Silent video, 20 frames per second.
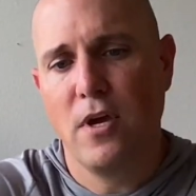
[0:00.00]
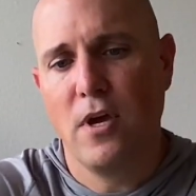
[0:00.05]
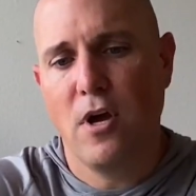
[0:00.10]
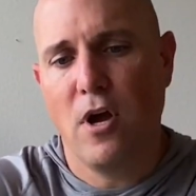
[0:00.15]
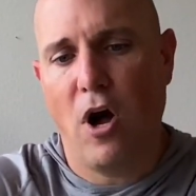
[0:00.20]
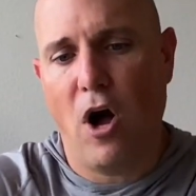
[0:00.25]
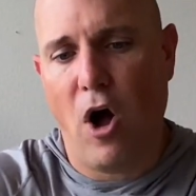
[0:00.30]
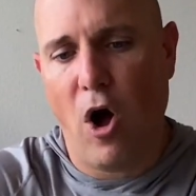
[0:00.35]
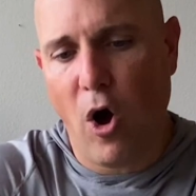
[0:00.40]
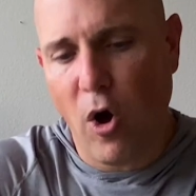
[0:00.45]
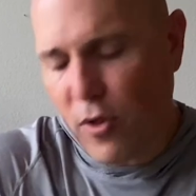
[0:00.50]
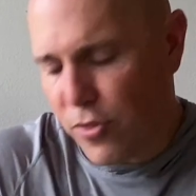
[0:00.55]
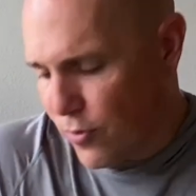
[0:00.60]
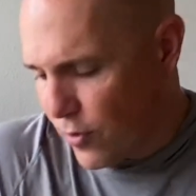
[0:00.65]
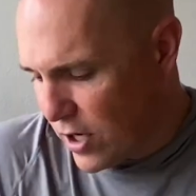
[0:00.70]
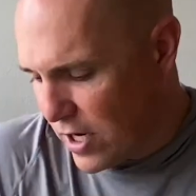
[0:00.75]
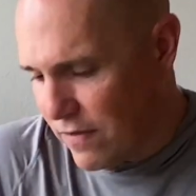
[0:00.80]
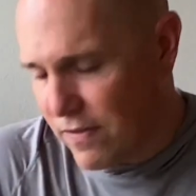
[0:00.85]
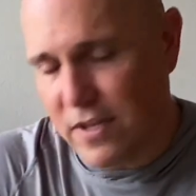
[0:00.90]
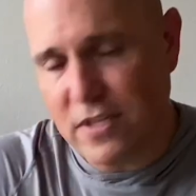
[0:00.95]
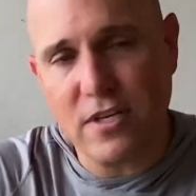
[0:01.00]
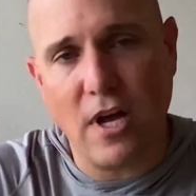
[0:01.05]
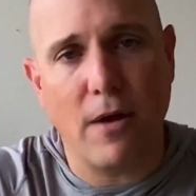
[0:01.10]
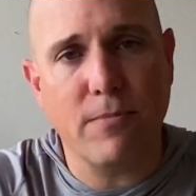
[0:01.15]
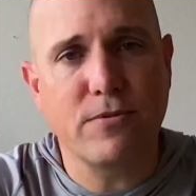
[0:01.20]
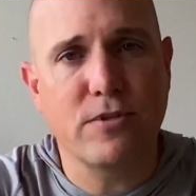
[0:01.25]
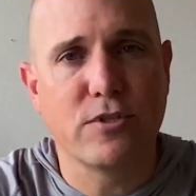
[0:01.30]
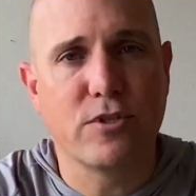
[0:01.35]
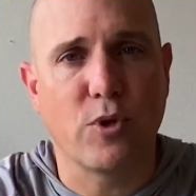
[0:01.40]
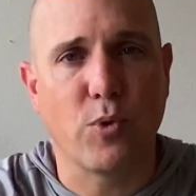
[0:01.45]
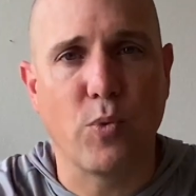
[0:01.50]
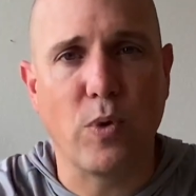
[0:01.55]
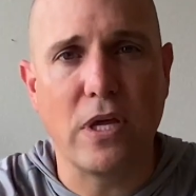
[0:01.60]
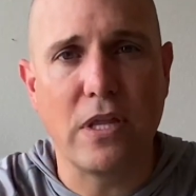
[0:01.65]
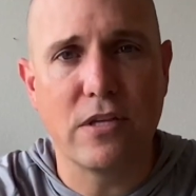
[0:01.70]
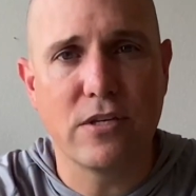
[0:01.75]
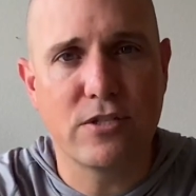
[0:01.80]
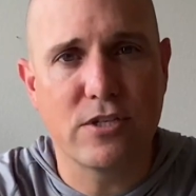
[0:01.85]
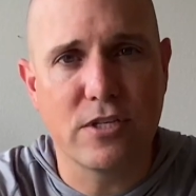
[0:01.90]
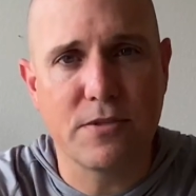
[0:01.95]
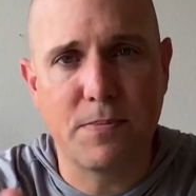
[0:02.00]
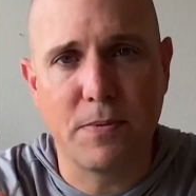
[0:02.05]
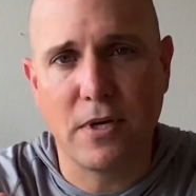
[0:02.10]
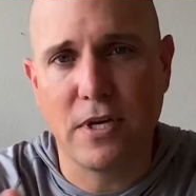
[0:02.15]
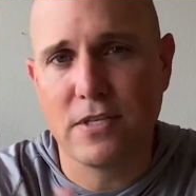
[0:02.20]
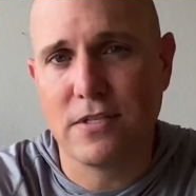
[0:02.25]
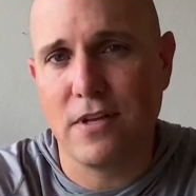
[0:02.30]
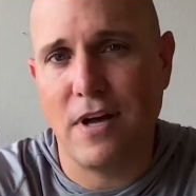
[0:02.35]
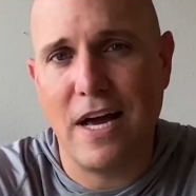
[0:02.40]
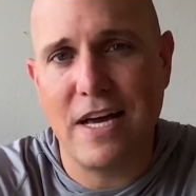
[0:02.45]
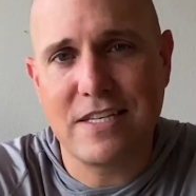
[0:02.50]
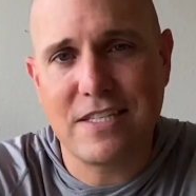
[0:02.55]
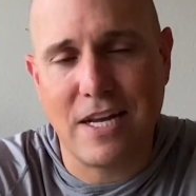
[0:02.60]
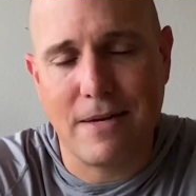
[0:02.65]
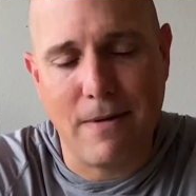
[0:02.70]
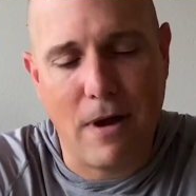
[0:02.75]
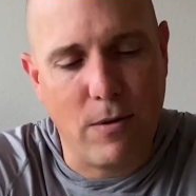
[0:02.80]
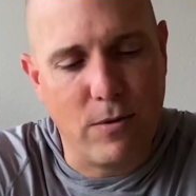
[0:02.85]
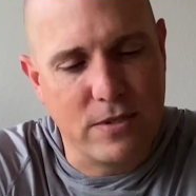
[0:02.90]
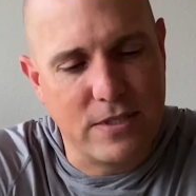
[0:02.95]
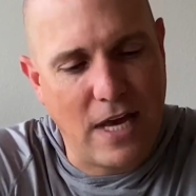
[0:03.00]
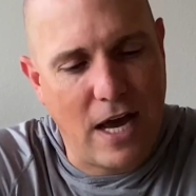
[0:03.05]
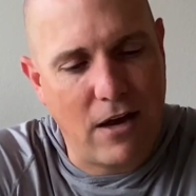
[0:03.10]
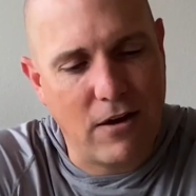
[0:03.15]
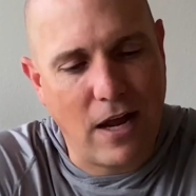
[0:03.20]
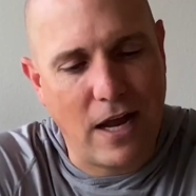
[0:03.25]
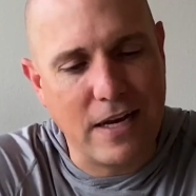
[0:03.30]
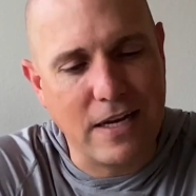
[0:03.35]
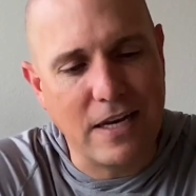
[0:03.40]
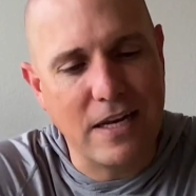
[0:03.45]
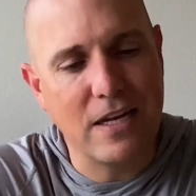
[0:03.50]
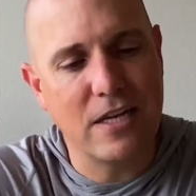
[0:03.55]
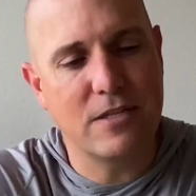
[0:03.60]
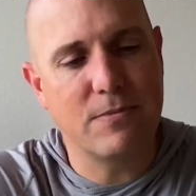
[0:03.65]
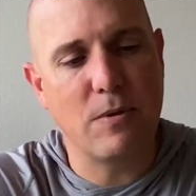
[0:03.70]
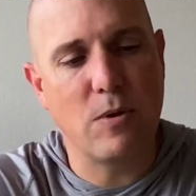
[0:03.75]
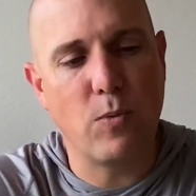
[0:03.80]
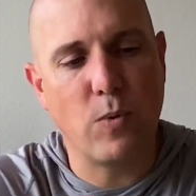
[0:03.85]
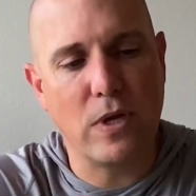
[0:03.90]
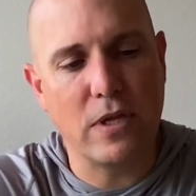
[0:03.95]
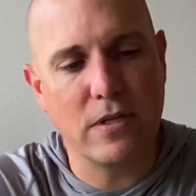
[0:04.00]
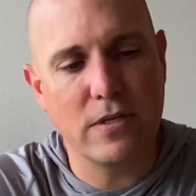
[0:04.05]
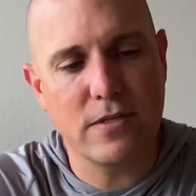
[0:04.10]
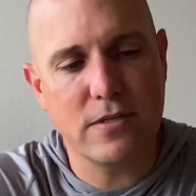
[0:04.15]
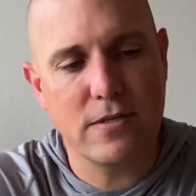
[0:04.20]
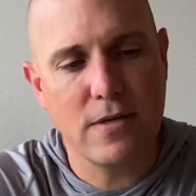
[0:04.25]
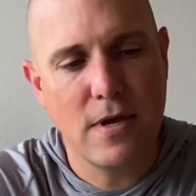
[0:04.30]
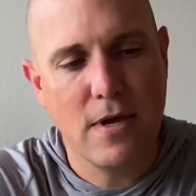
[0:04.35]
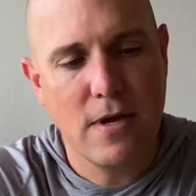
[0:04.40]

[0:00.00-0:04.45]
All three of these options are weedless just because the last time I was out, I needed to be weedless.